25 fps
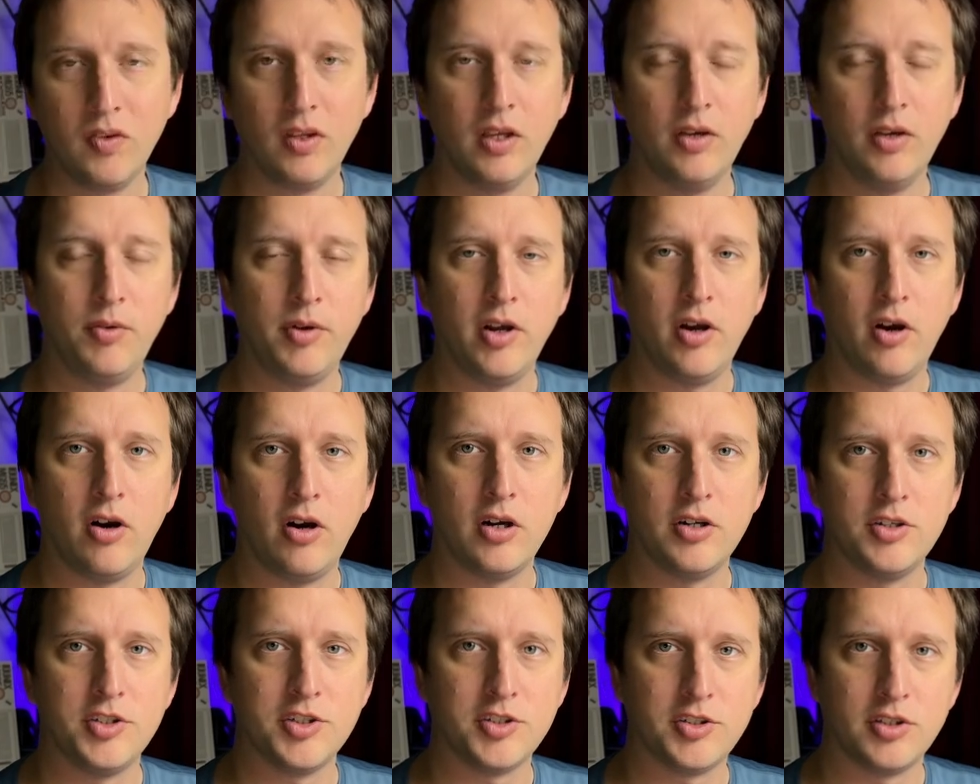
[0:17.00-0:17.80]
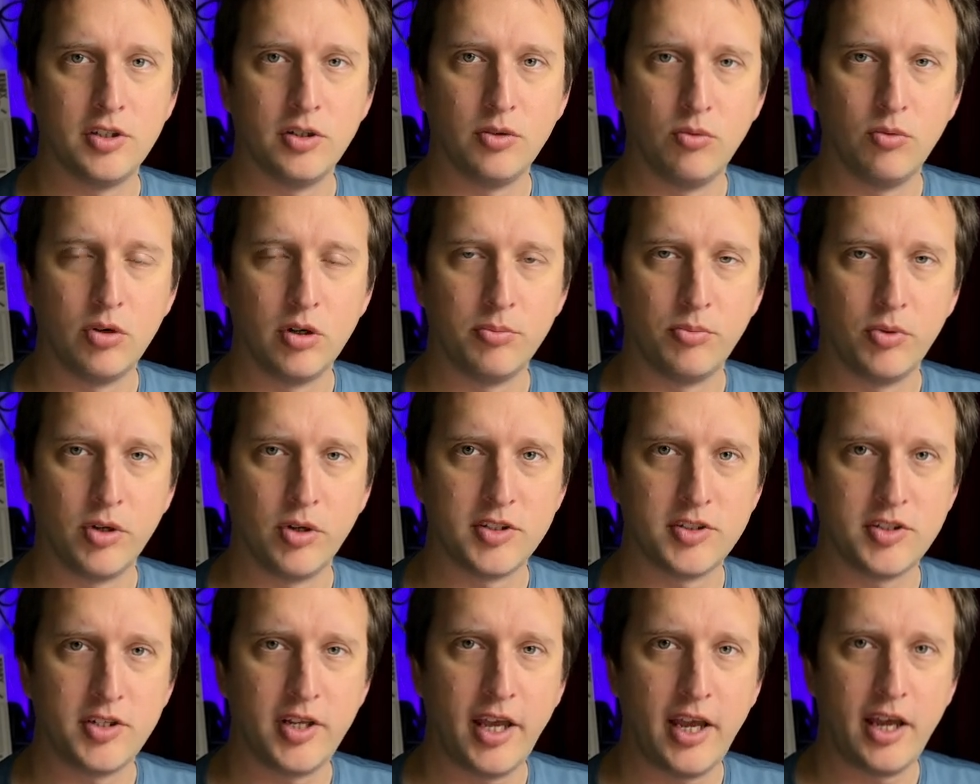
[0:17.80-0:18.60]
Here we are, just a
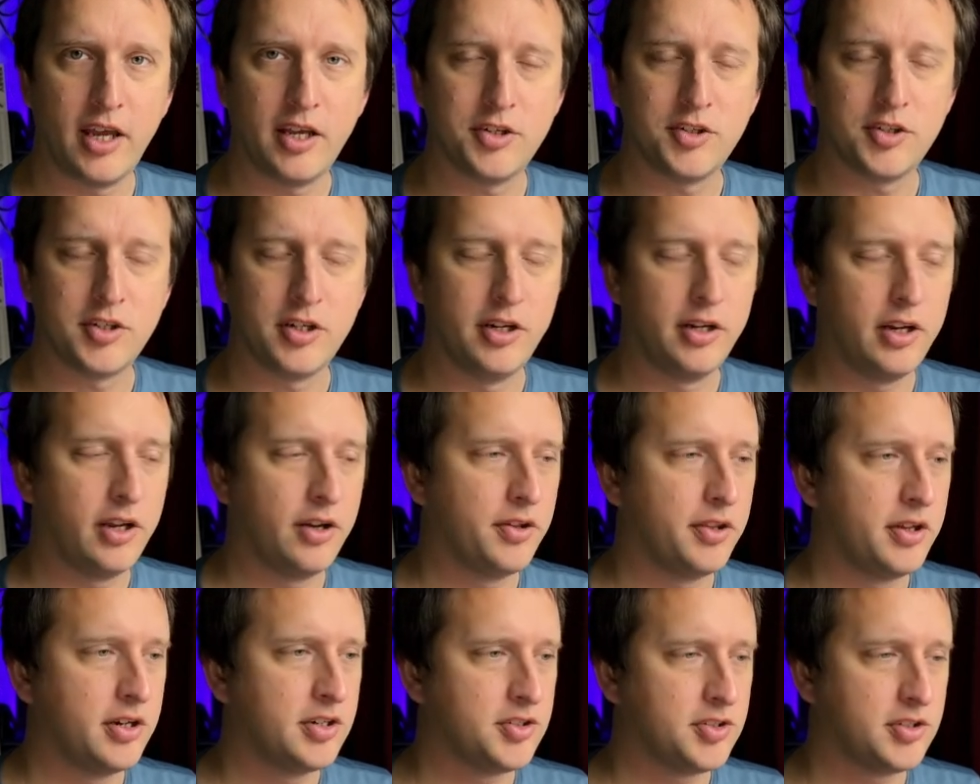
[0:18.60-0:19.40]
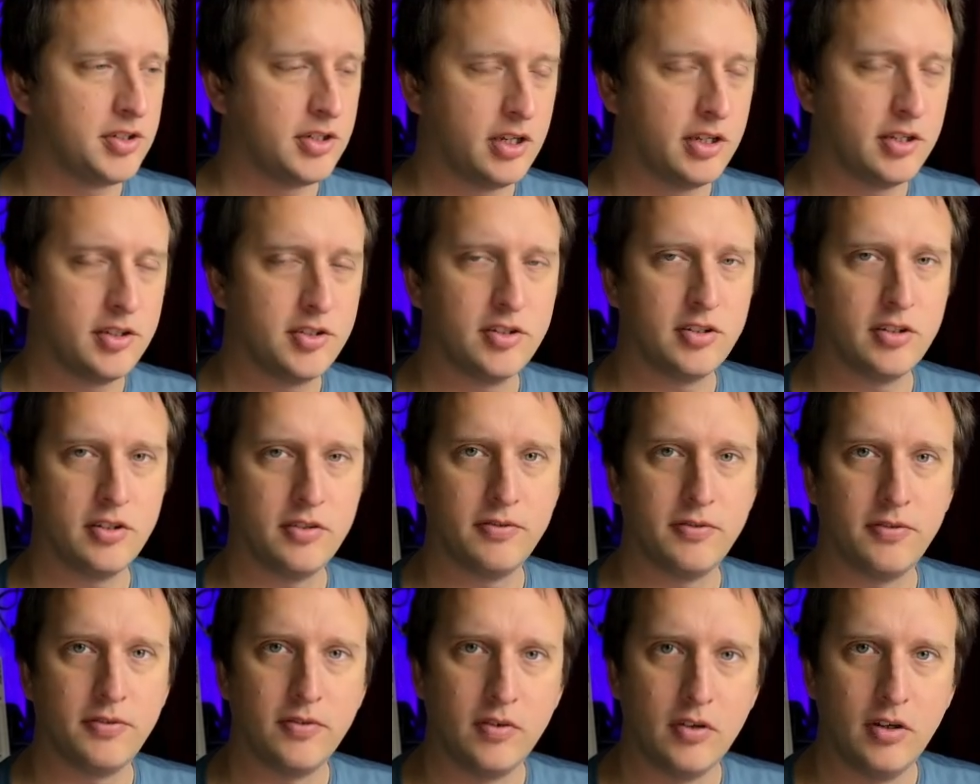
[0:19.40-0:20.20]
WordPress dash. Now there's tons
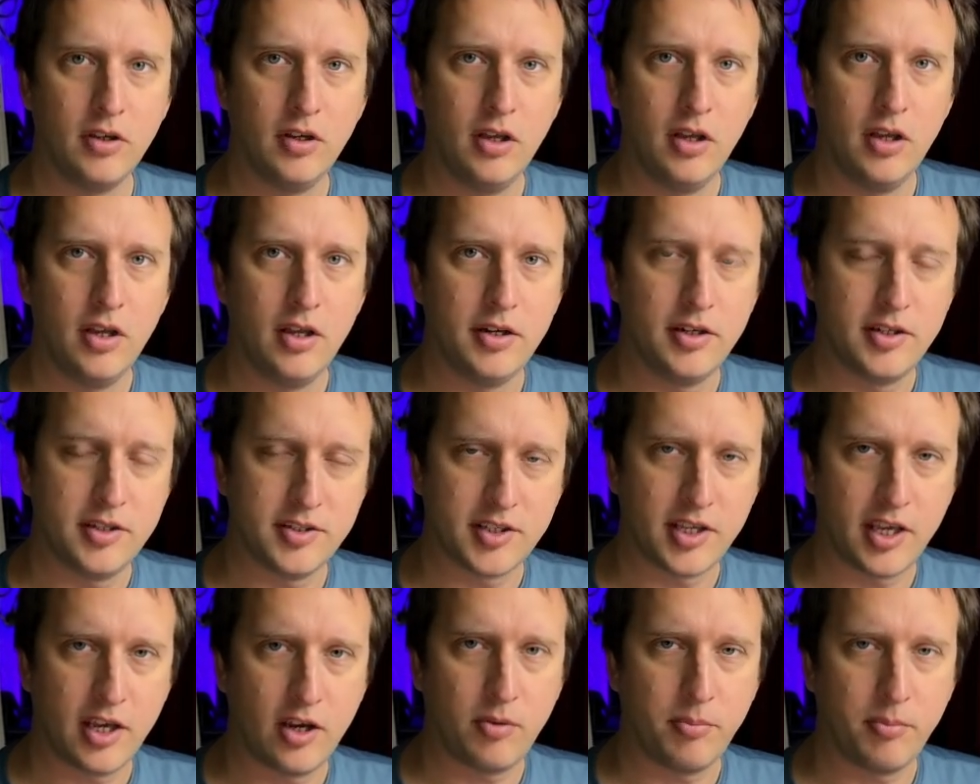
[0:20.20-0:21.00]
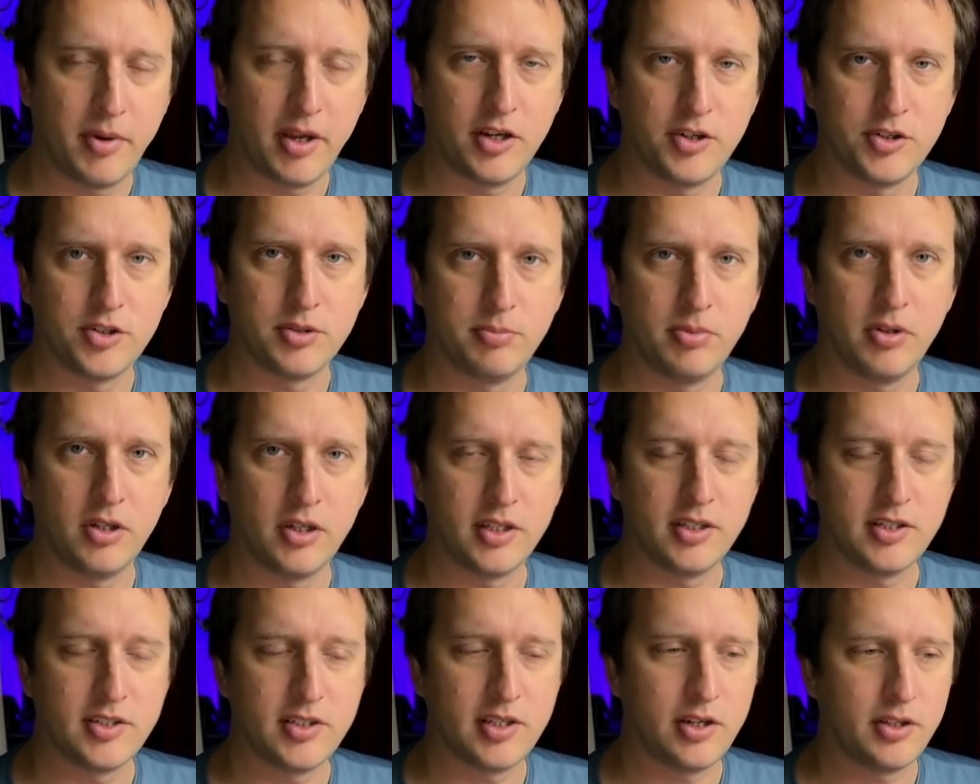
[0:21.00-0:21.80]
of discount manager
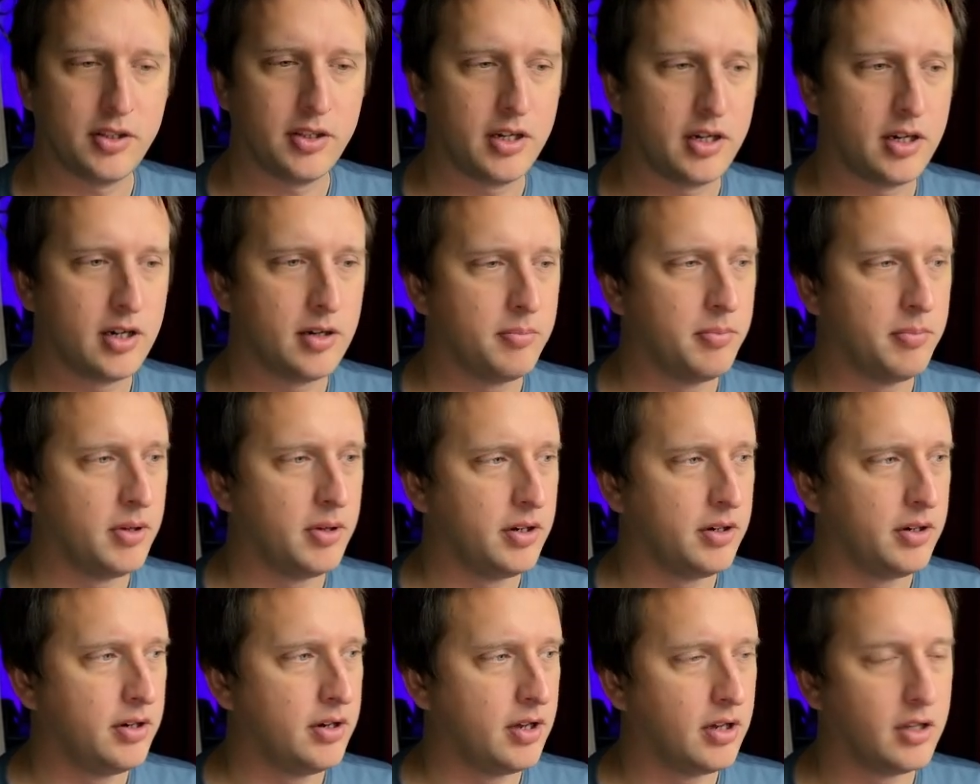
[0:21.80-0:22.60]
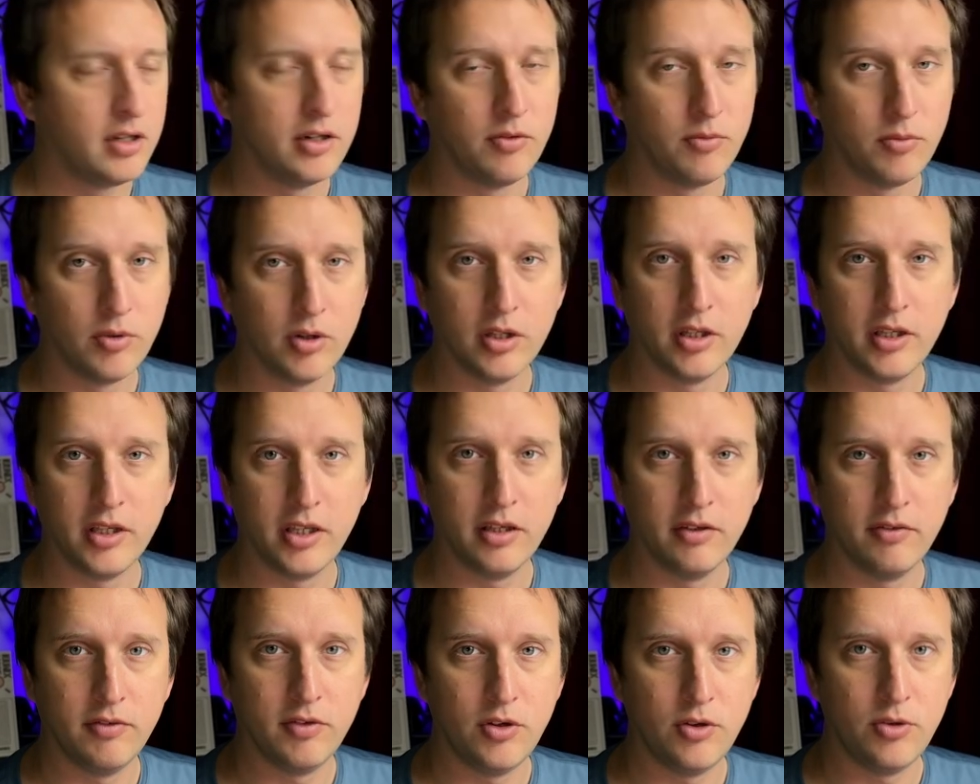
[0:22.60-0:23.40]
plugins out there, but none really
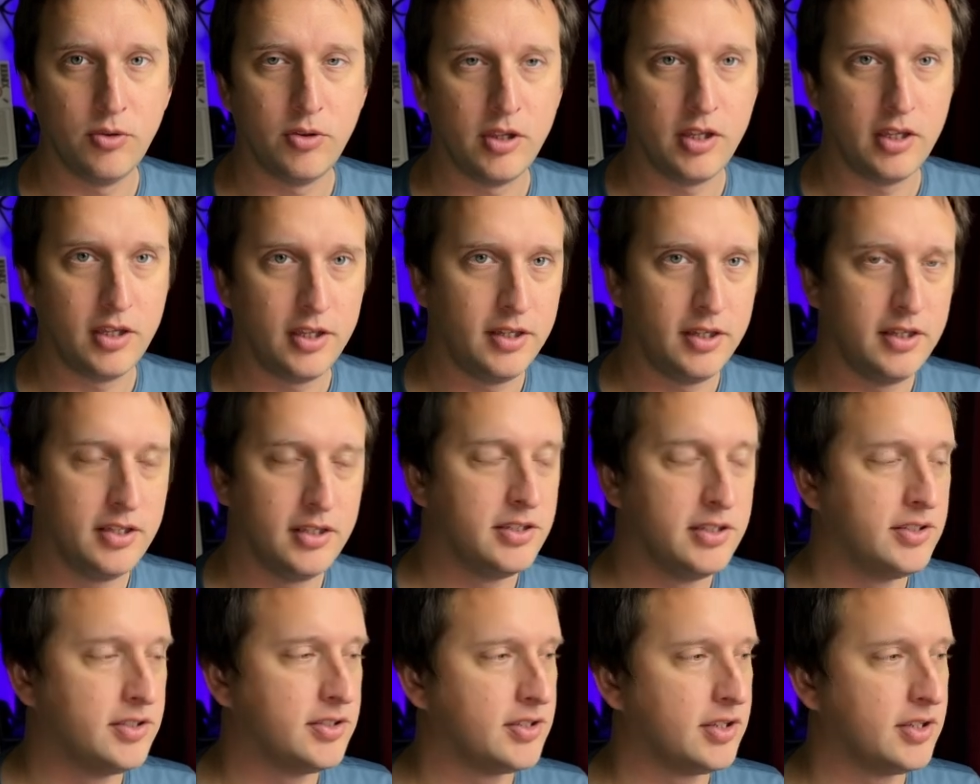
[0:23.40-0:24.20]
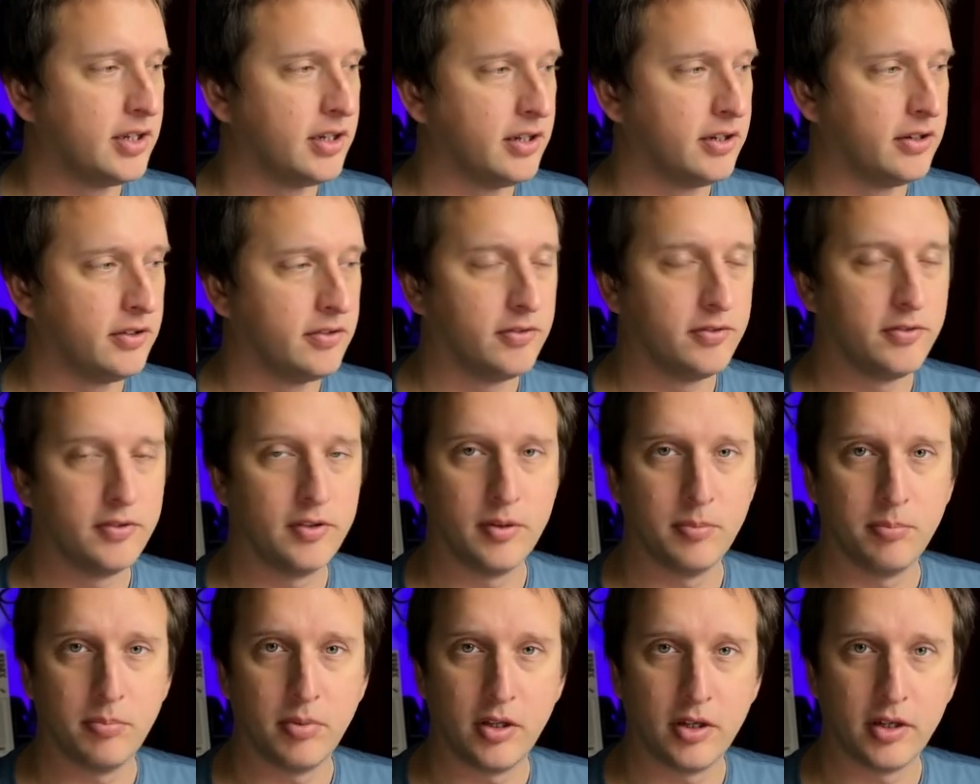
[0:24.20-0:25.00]
give you the ease of
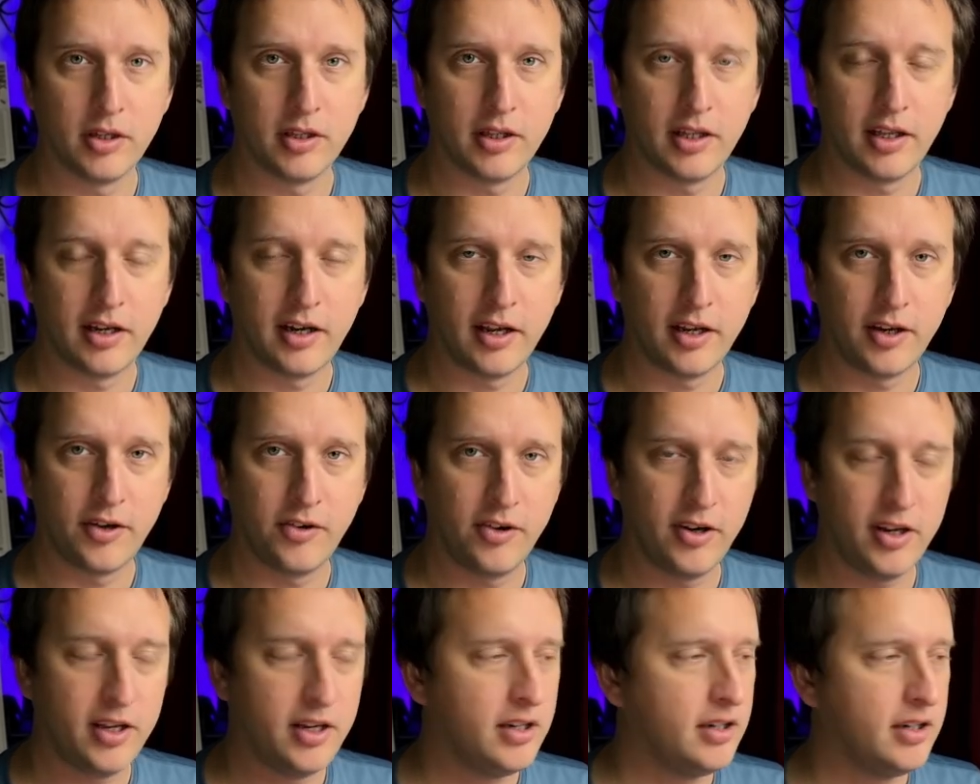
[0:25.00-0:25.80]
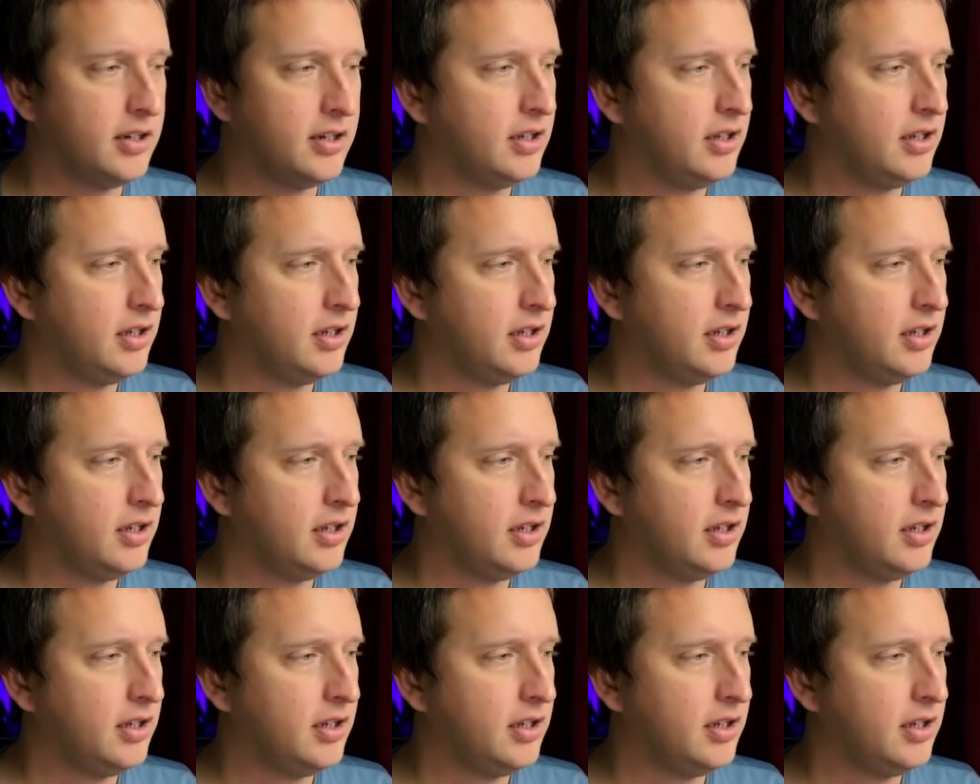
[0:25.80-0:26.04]
the plugin that I created.